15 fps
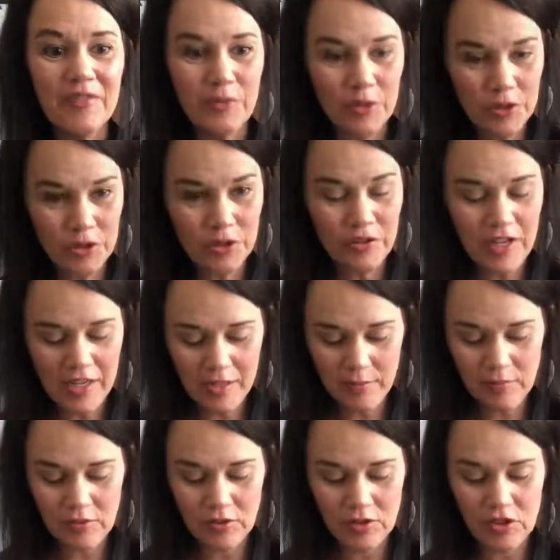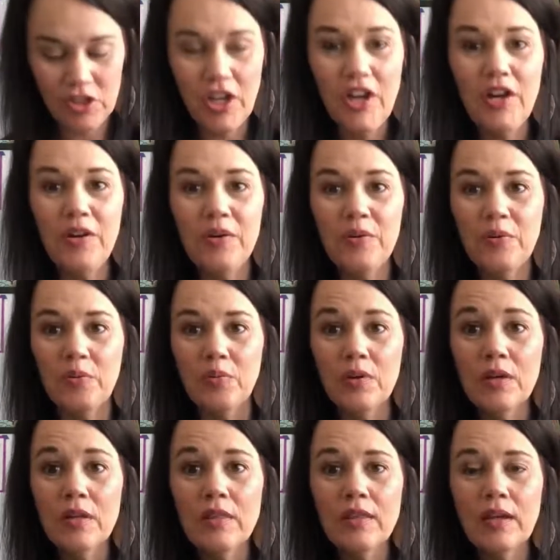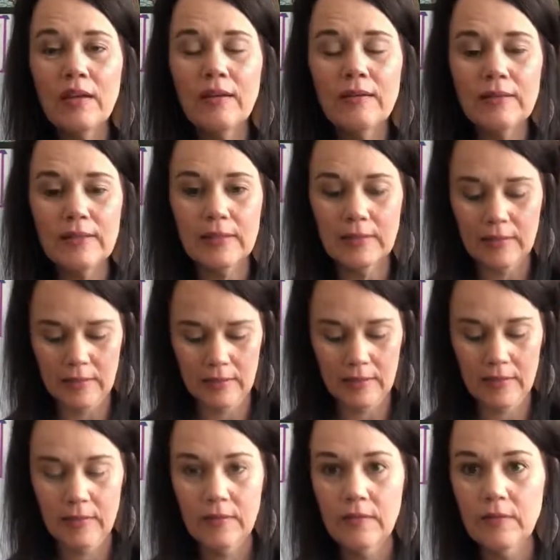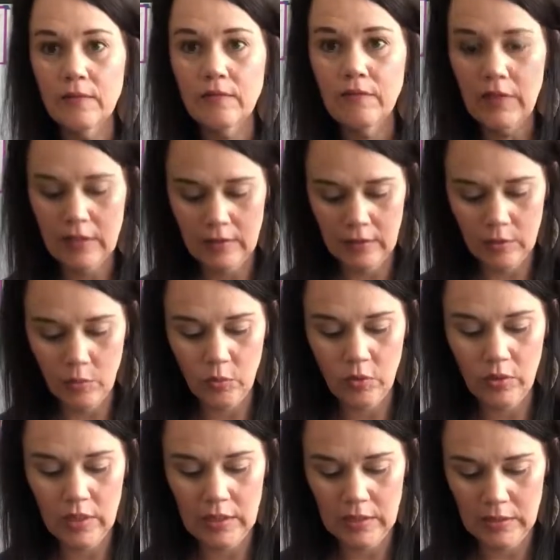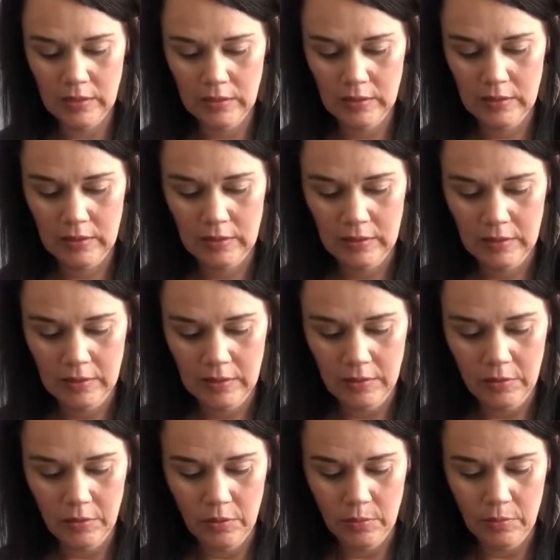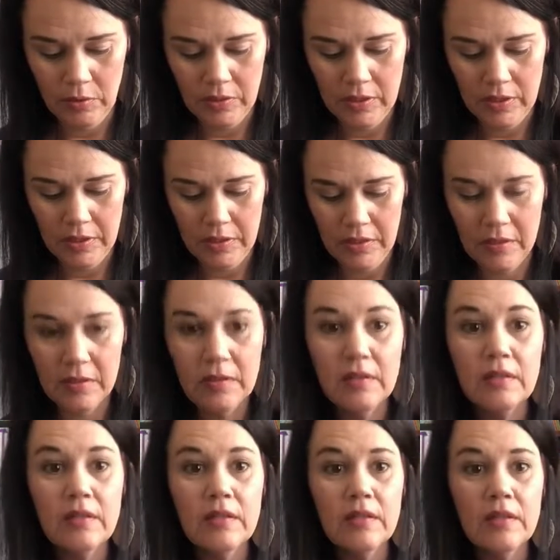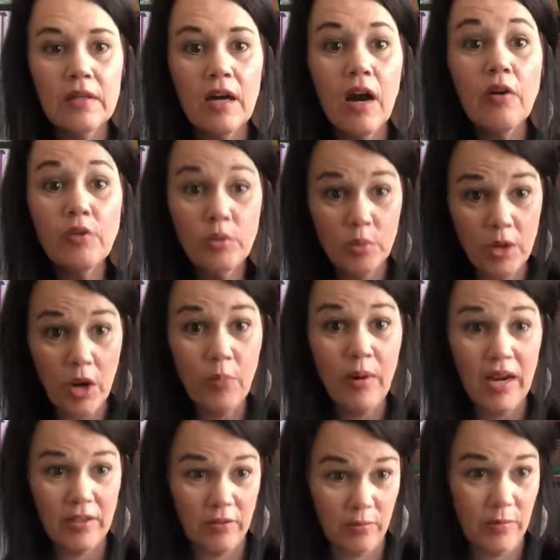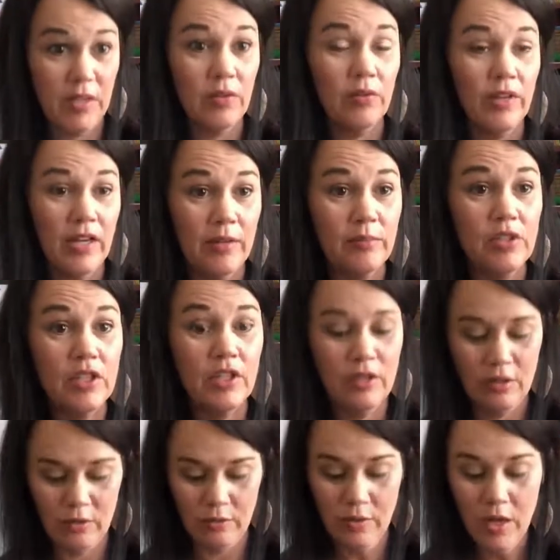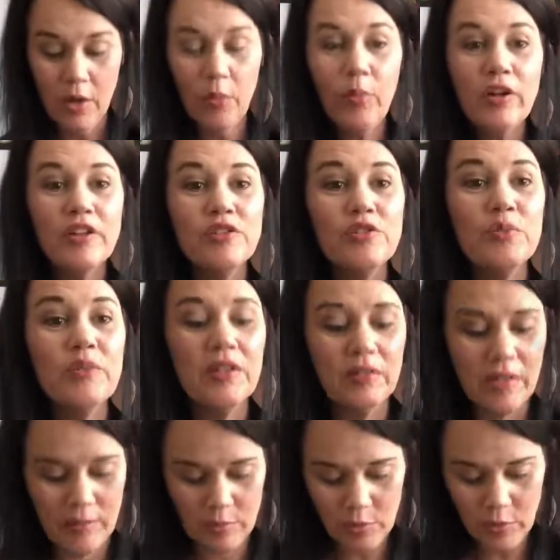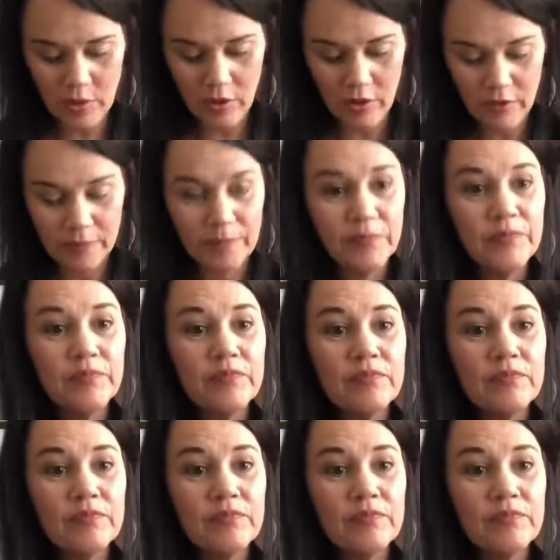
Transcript: What's your name? Joe. Thank God. Finally, one normal kid. Oh, you go by your middle name, too? What is your middle name, sweetheart?